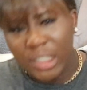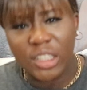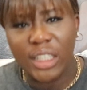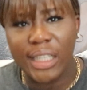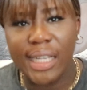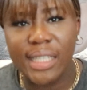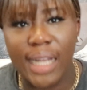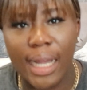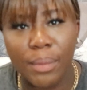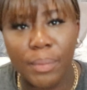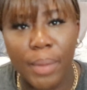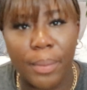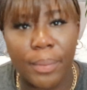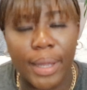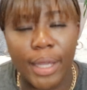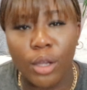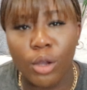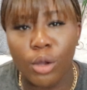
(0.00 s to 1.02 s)
Do you guys like my
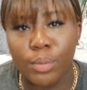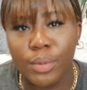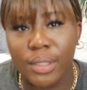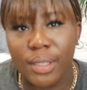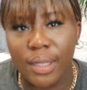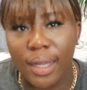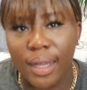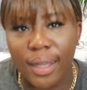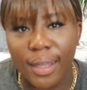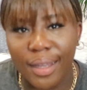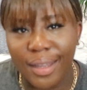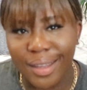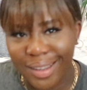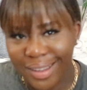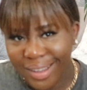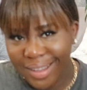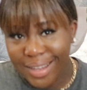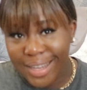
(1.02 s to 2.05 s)
makeup today?
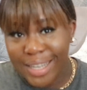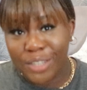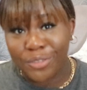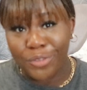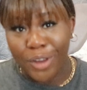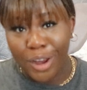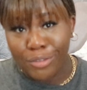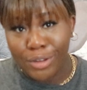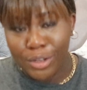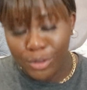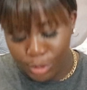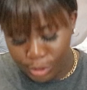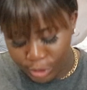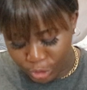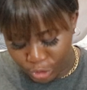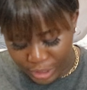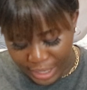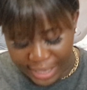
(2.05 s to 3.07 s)
It's very
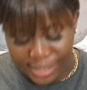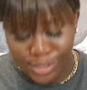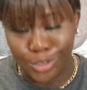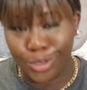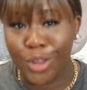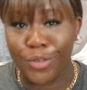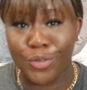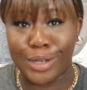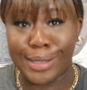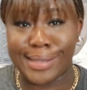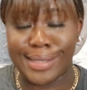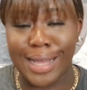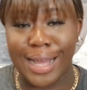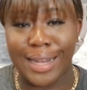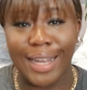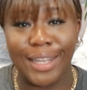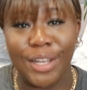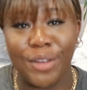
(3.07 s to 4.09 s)
neutral, guys. You don't even
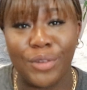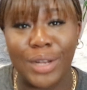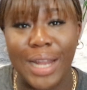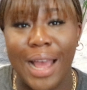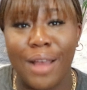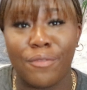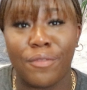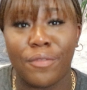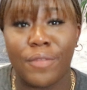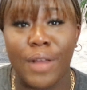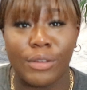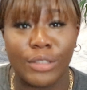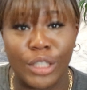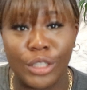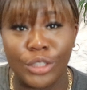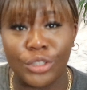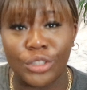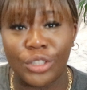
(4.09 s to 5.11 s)
understand. I don't even have
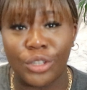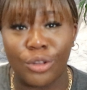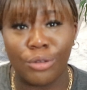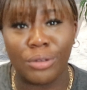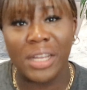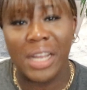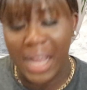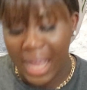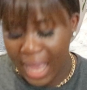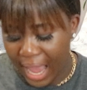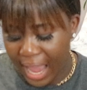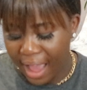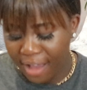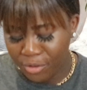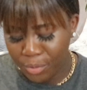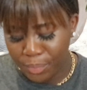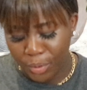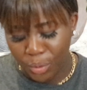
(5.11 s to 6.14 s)
foundation on. I
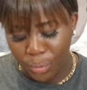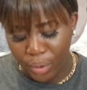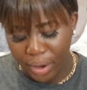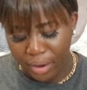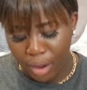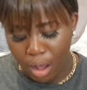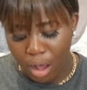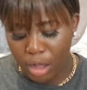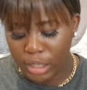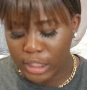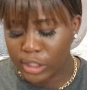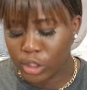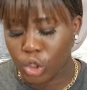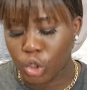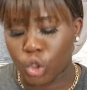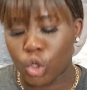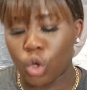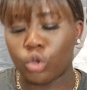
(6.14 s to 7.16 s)
haven't been wearing. Oh,
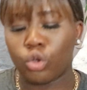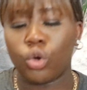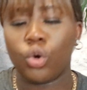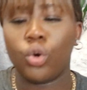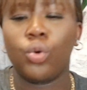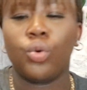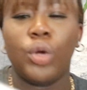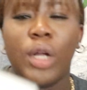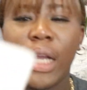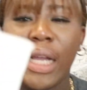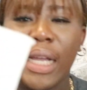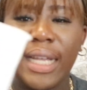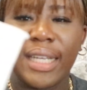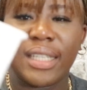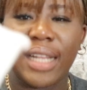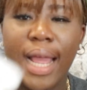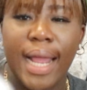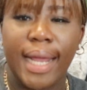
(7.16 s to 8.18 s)
this is so cool.
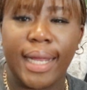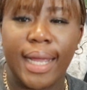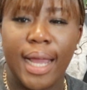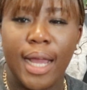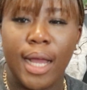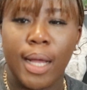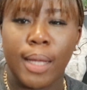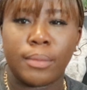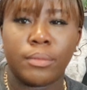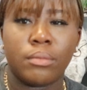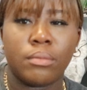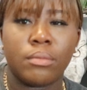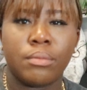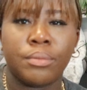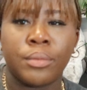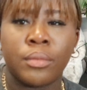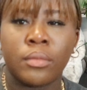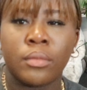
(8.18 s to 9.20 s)
It's like um